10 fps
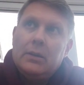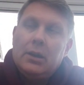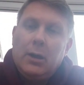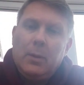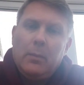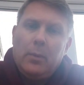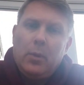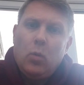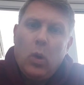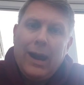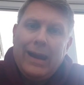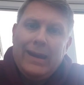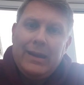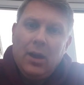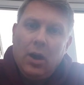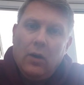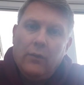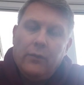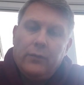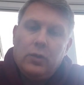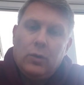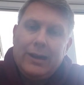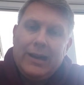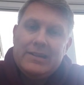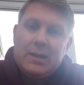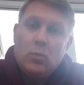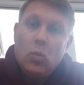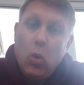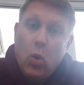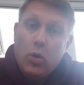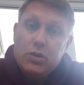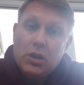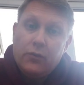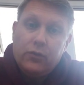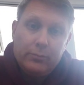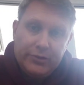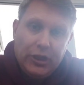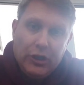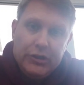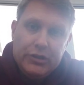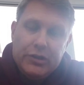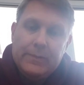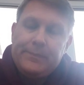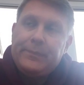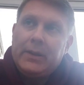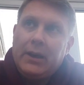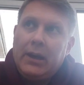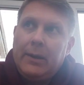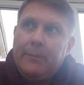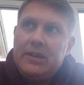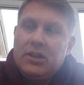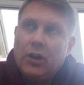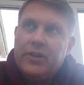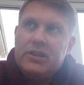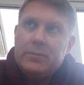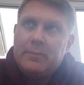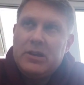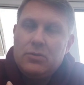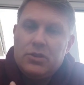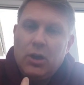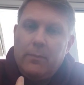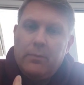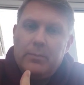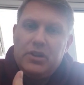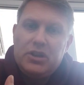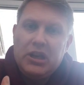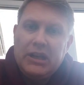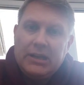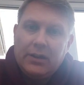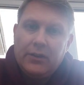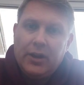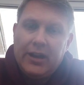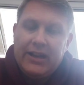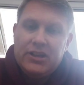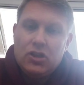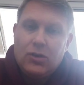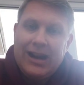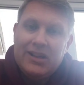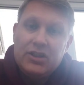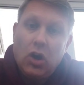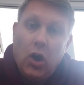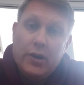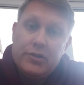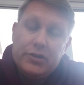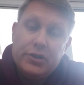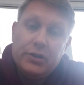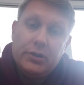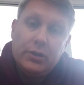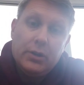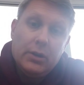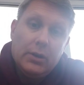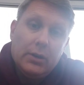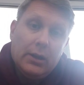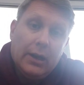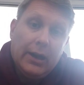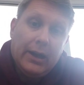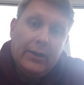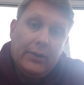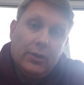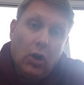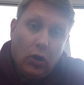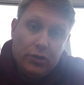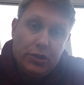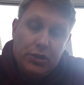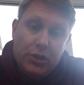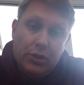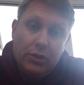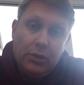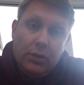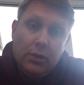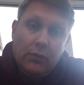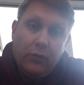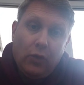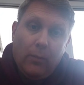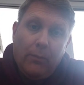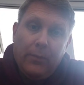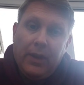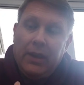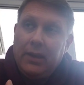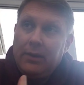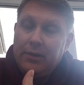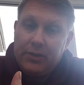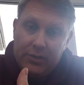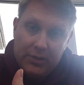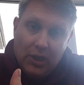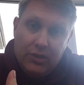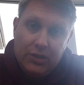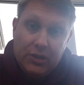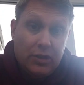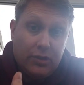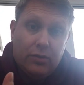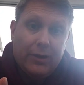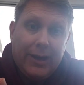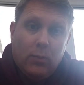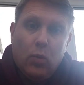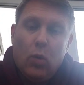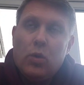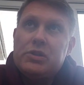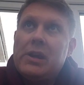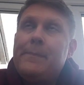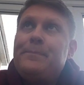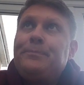come up with a way of creating water from dust. Um, he's got this special type of machine that extracts hydrogen and oxygen from the dust to create water.